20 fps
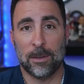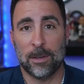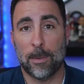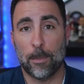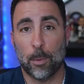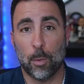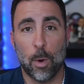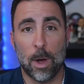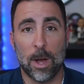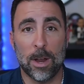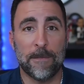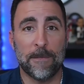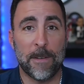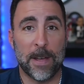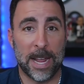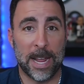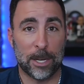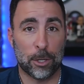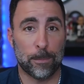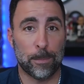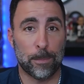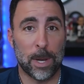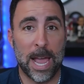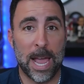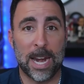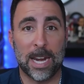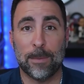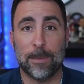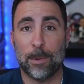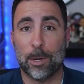Number one, financial
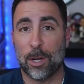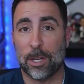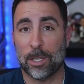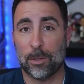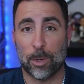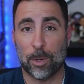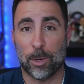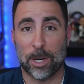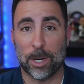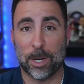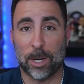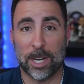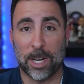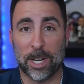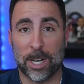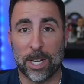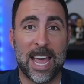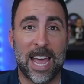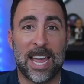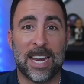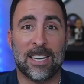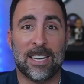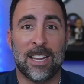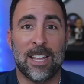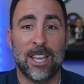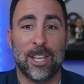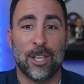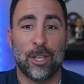planning, because we're going to get into that.